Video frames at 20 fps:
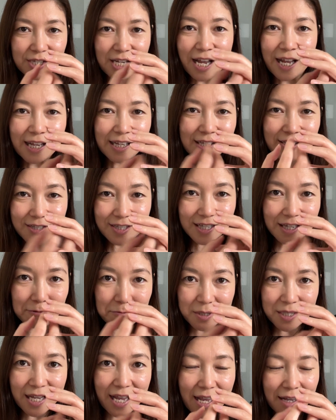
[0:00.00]
You see what
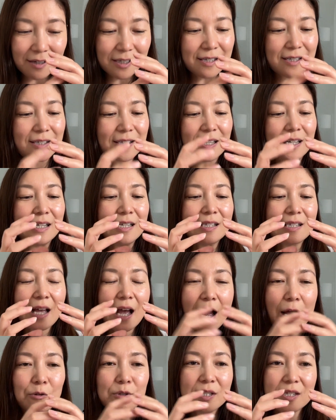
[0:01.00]
I'm saying? Because it is
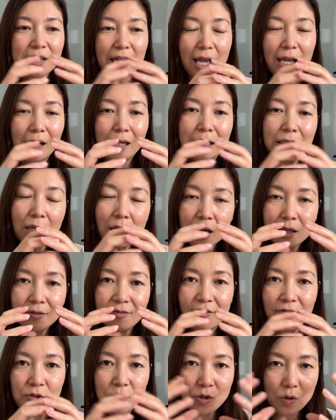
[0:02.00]
outside
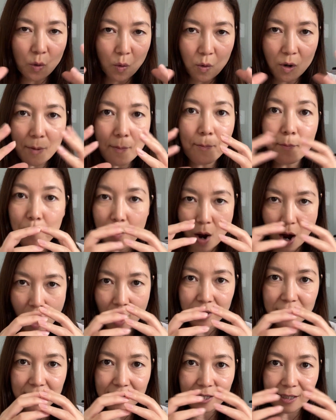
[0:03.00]
of your
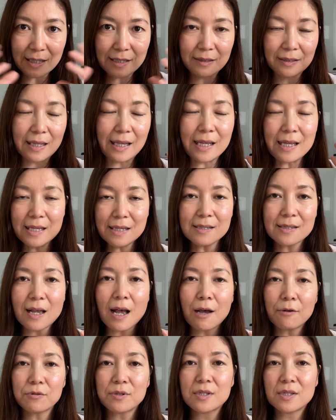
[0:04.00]
box. It is
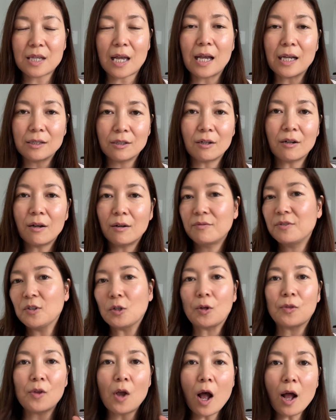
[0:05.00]
outside of
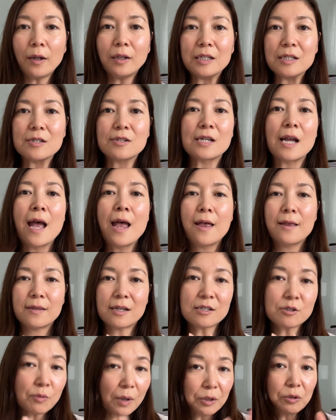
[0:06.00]
your knowledge.
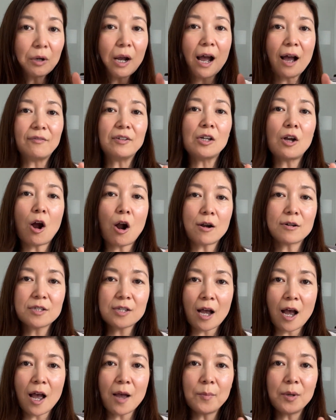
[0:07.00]
That's why you're having a hard
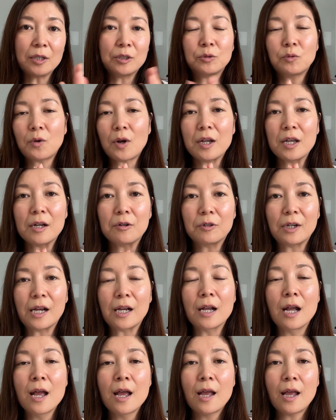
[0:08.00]
time
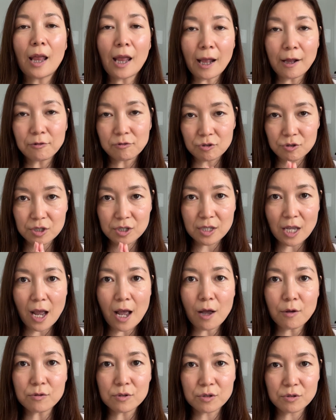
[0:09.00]
acquiring English
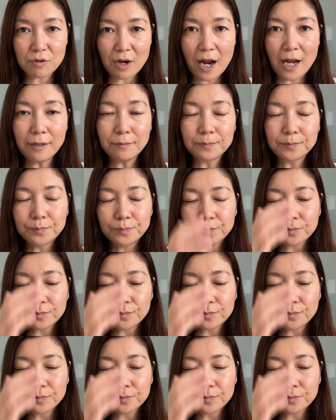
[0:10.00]
sounds, right?